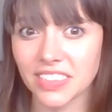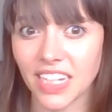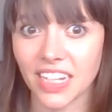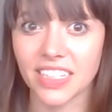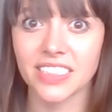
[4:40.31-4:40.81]
Yeah,
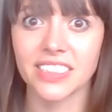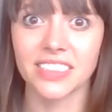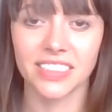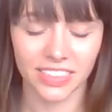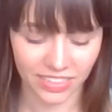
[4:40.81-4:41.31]

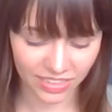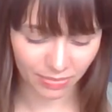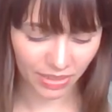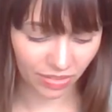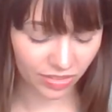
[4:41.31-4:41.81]
it's
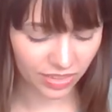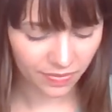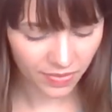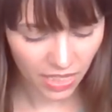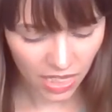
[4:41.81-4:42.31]
a bit gross.
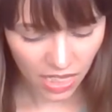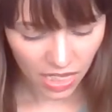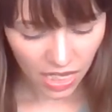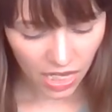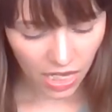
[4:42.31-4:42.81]

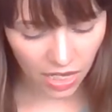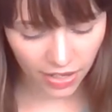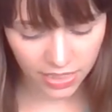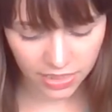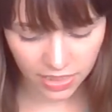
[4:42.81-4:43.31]
All
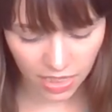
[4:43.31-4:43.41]
right.